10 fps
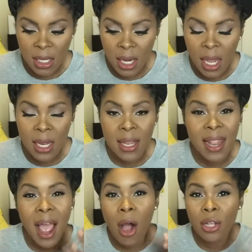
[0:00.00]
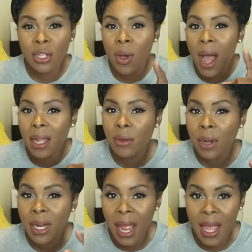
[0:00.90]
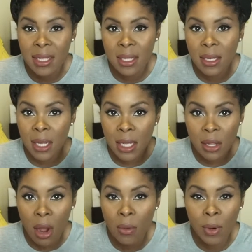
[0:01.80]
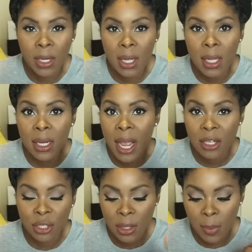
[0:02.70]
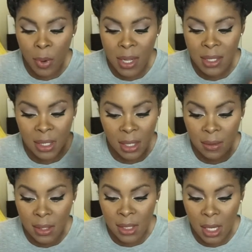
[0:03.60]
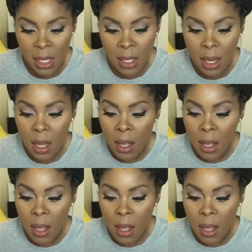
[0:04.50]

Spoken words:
And also hyaluronic acid is already naturally present in the skin.